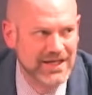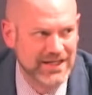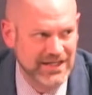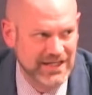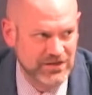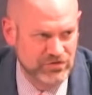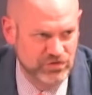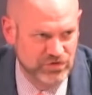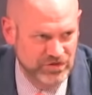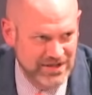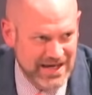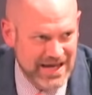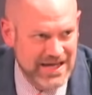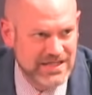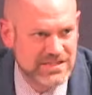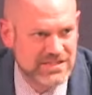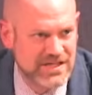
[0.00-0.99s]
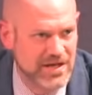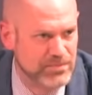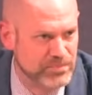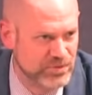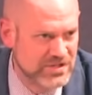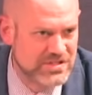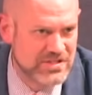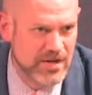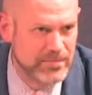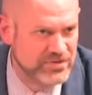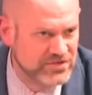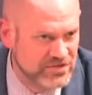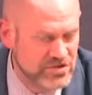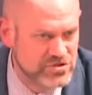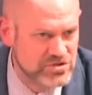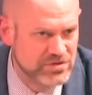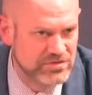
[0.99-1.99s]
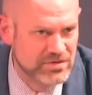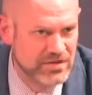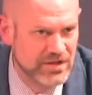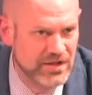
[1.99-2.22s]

It creates a presupposition.